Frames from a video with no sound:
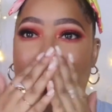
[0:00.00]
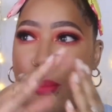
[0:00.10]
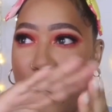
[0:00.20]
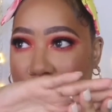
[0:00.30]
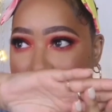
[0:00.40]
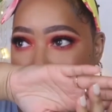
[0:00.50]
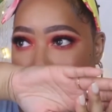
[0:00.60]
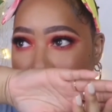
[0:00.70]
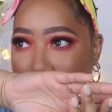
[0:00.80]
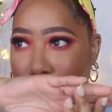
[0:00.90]

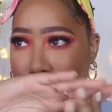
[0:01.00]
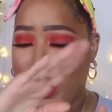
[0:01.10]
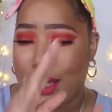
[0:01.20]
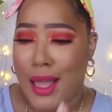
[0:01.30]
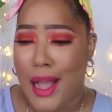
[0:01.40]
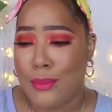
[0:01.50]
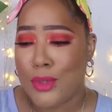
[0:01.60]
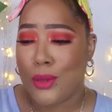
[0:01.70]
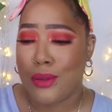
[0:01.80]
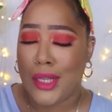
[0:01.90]
perfume but like I'm
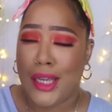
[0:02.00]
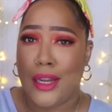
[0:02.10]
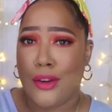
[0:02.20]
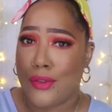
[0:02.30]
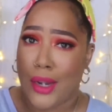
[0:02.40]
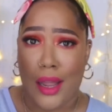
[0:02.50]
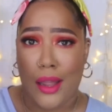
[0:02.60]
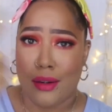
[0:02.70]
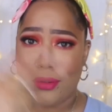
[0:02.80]
totally here for that